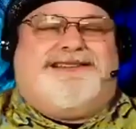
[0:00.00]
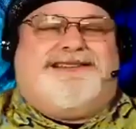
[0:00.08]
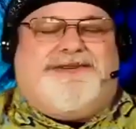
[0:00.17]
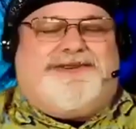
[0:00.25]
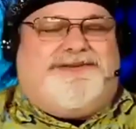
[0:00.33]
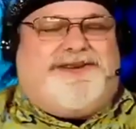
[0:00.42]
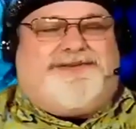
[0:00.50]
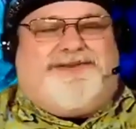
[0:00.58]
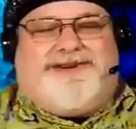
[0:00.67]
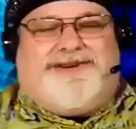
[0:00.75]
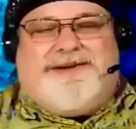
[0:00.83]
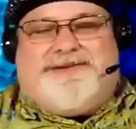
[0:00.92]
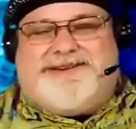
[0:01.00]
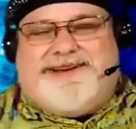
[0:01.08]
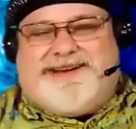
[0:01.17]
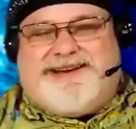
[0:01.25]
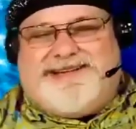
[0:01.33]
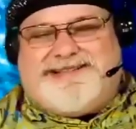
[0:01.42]
I've been doing this for a couple of
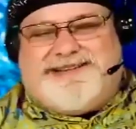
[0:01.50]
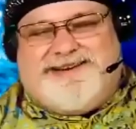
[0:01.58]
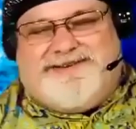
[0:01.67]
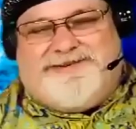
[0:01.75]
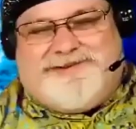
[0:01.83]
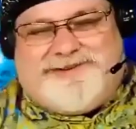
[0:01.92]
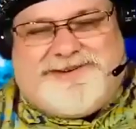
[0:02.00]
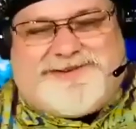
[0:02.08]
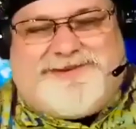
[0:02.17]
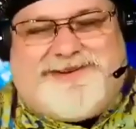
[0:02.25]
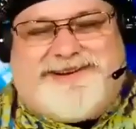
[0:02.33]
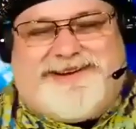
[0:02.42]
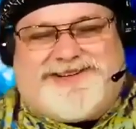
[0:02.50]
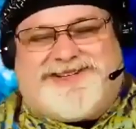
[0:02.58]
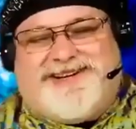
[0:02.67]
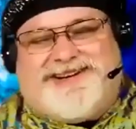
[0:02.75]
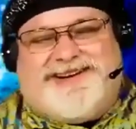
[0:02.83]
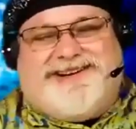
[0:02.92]
decades now, doing this retail
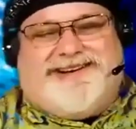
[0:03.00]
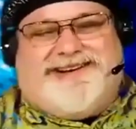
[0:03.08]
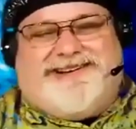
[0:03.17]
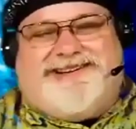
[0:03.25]
shtick, and uh,